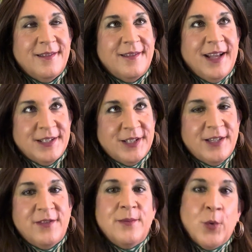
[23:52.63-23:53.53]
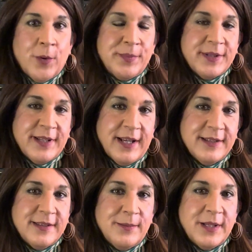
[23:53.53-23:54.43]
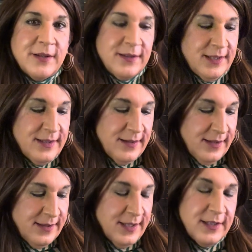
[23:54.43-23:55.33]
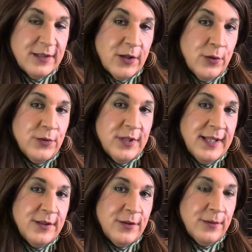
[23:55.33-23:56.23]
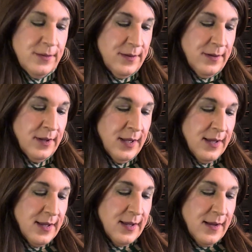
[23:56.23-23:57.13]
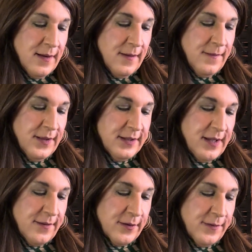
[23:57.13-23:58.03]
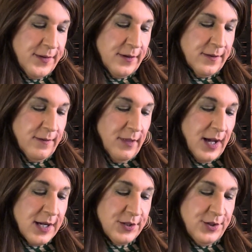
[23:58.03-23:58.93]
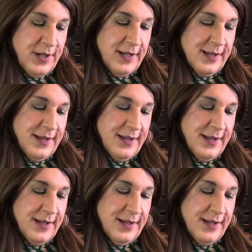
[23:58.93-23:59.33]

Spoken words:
actually even more precisely, because this goes into the philosophical field of logic,